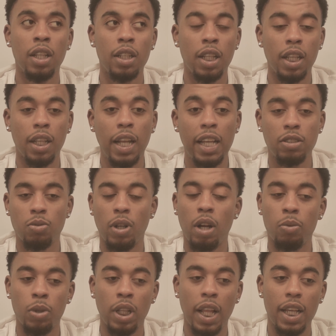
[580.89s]
Then that's when
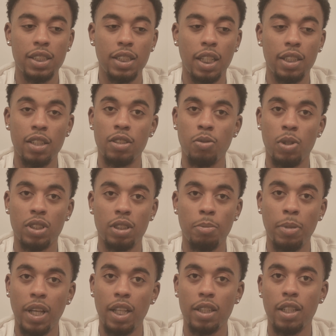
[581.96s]
I realized that this wasn't a
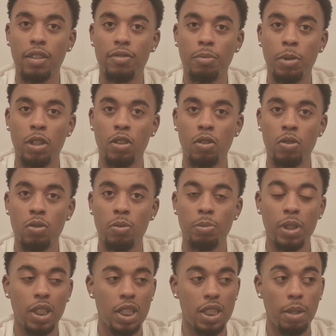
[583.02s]
bad thing for me to do,
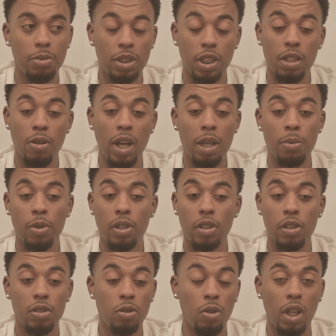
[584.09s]
because I'm still able to,
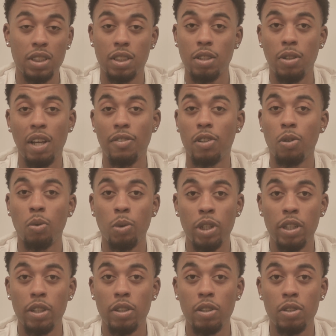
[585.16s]
you know, I still have a
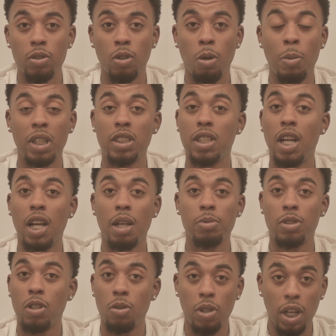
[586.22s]
career. You know, my
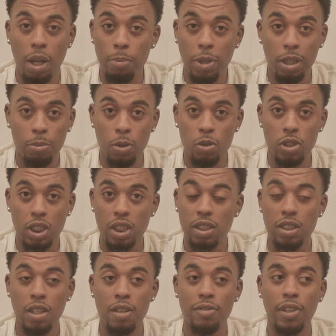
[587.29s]
jobs know that I make music and
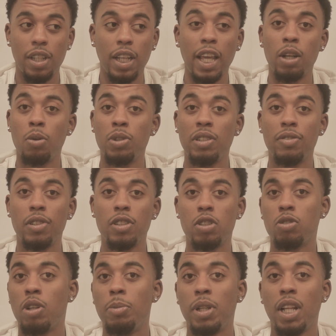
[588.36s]
stuff, and they don't even
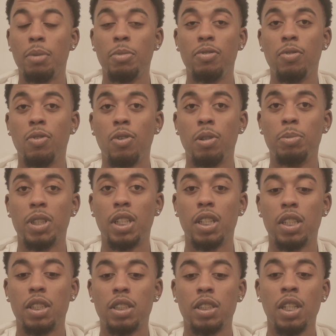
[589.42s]
discriminate me for it,
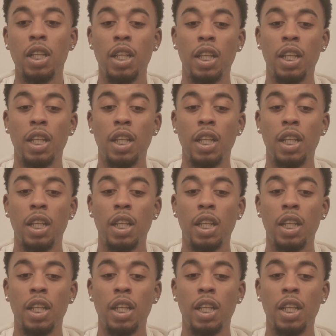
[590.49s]
because